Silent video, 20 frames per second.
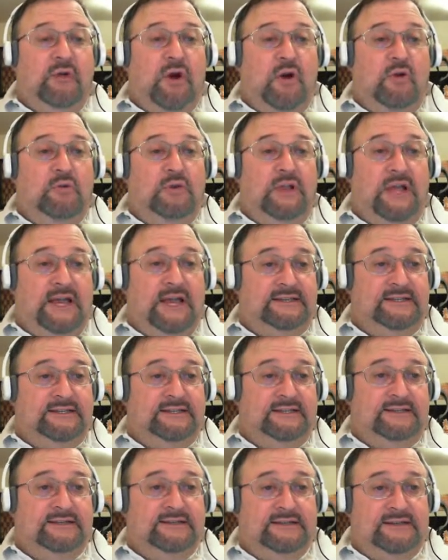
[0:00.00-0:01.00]

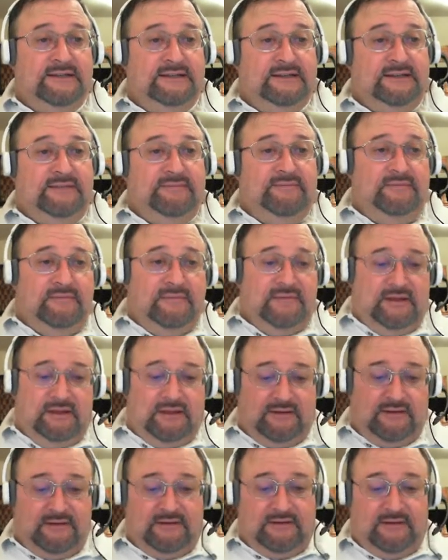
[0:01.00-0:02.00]
lenses.
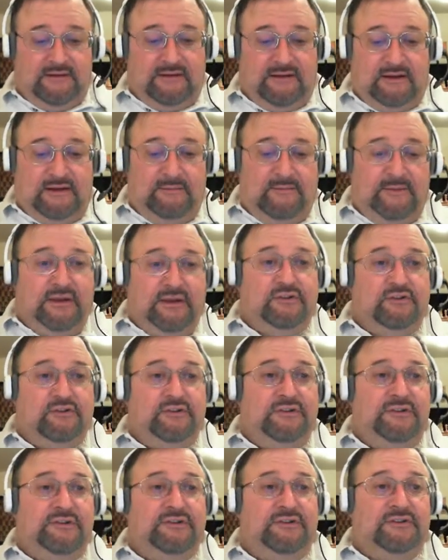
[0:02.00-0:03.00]
I'm not sure
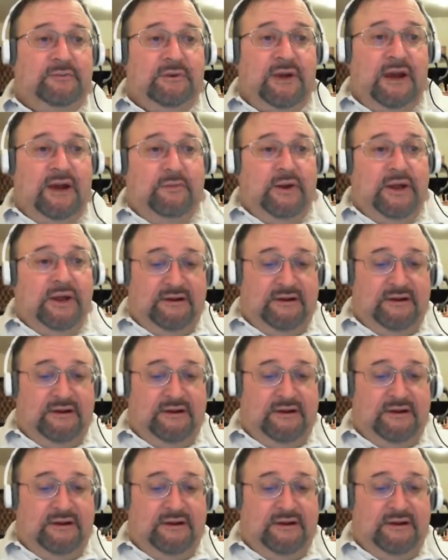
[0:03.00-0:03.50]
this is the right way